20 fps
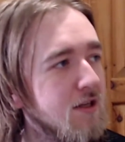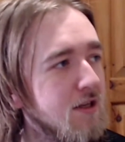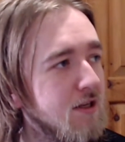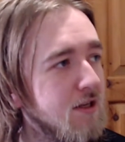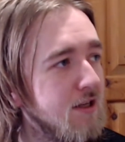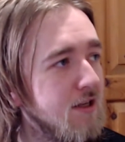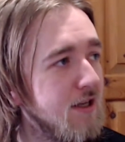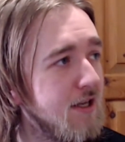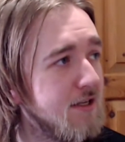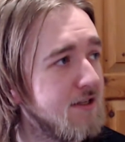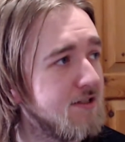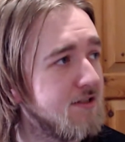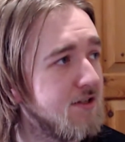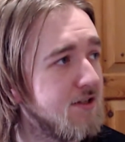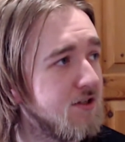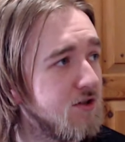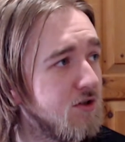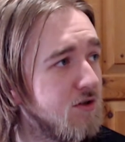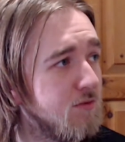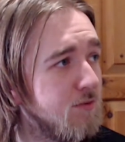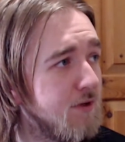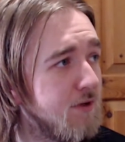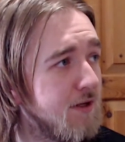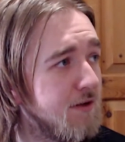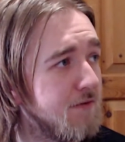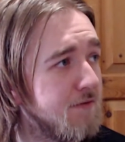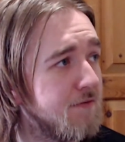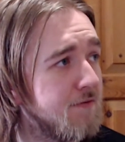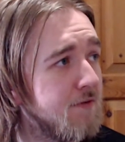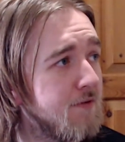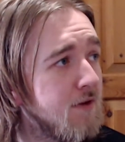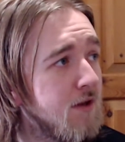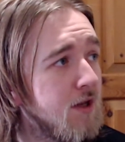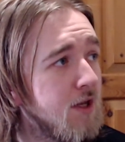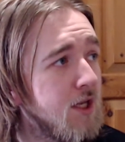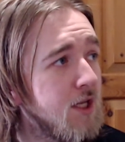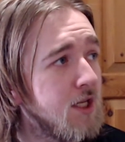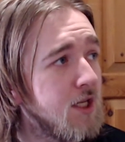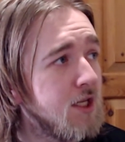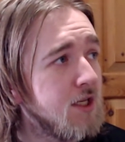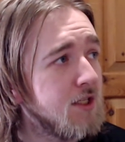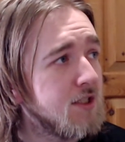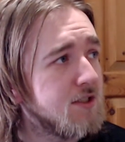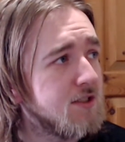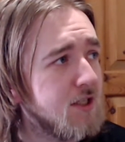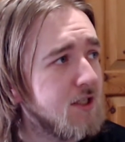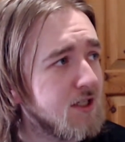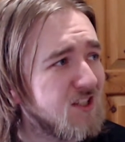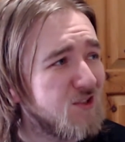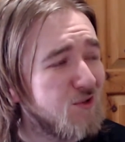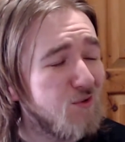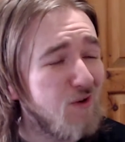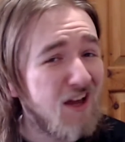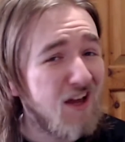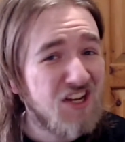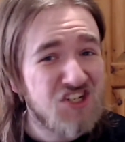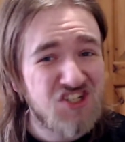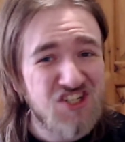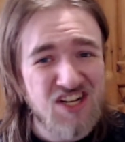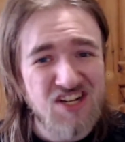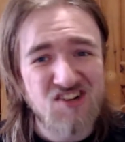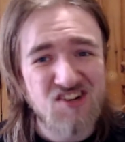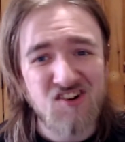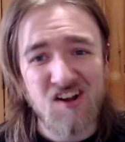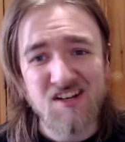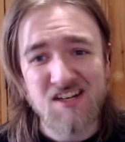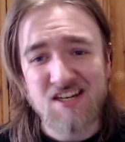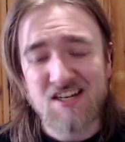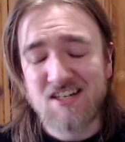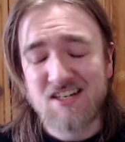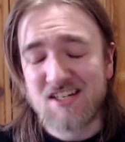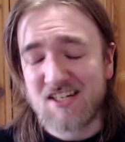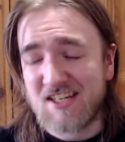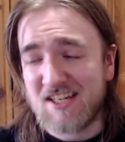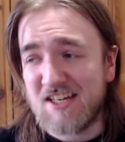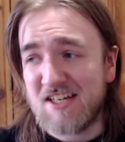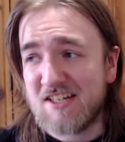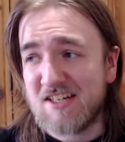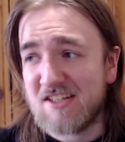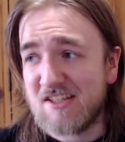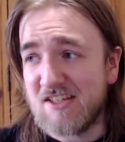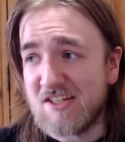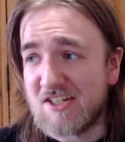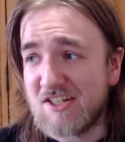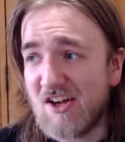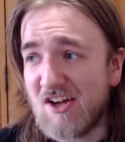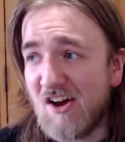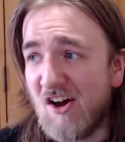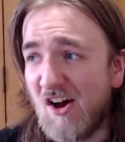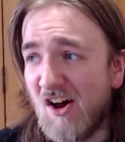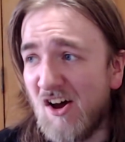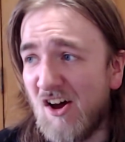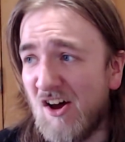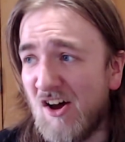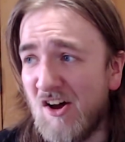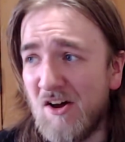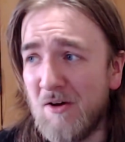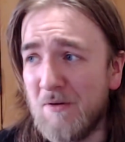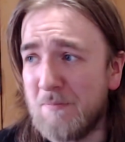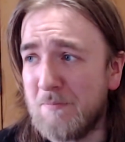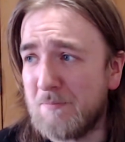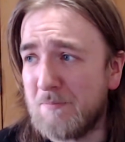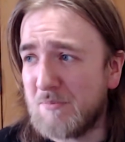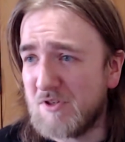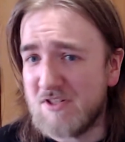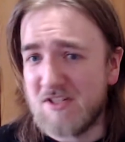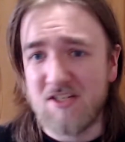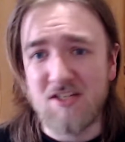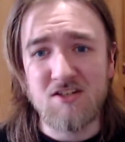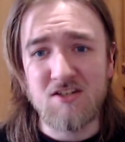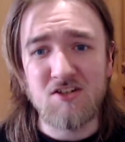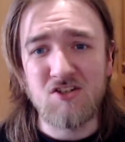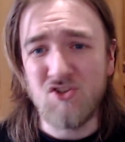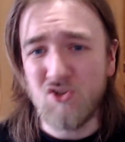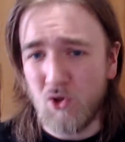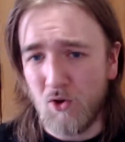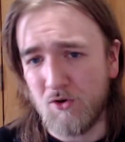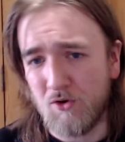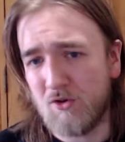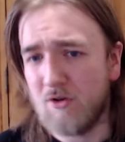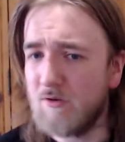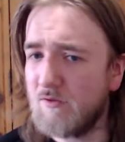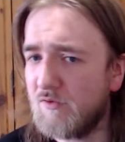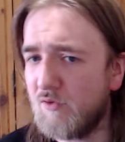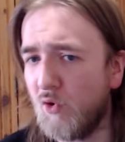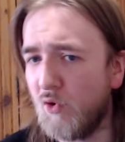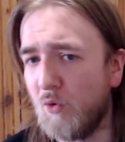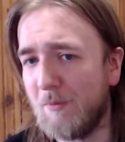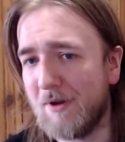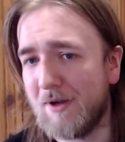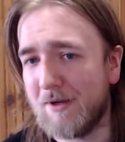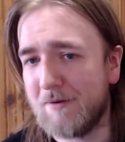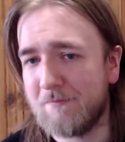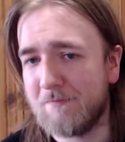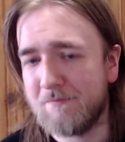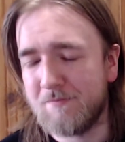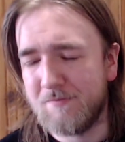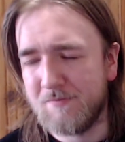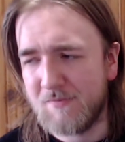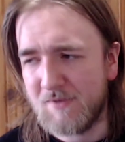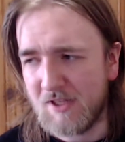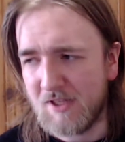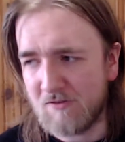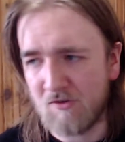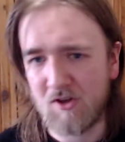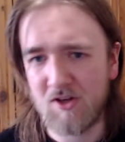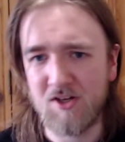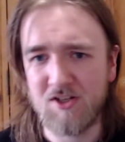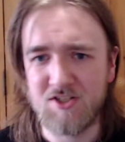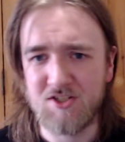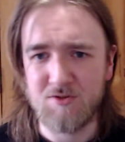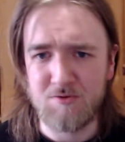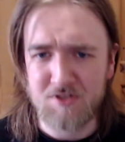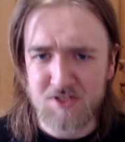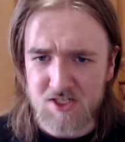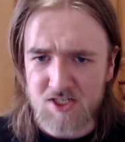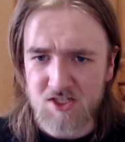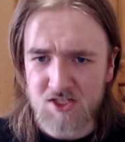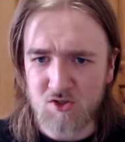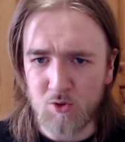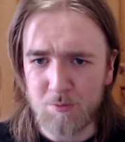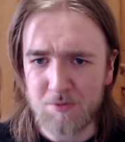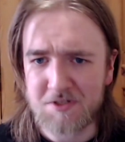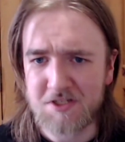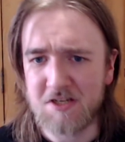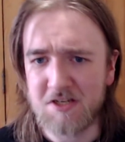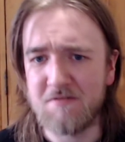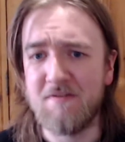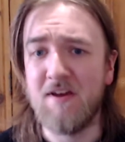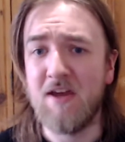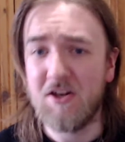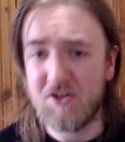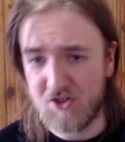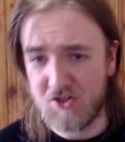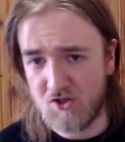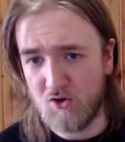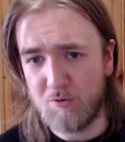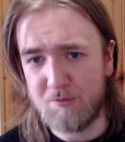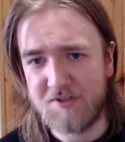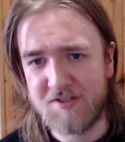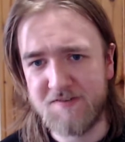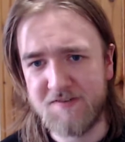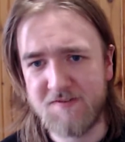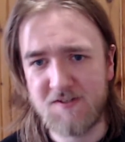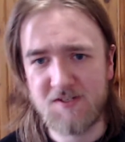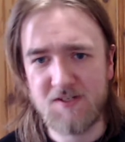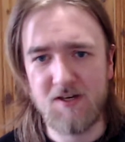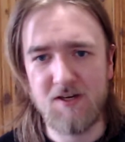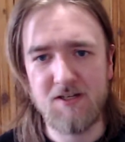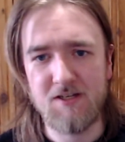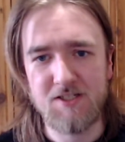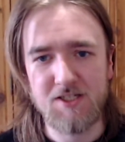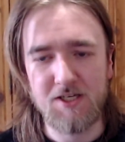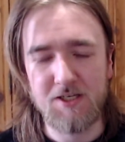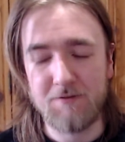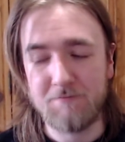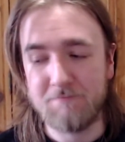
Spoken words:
It's to do with sexual and gender identities that are considered non-conforming in regards to a cis-normative, heteronormative society.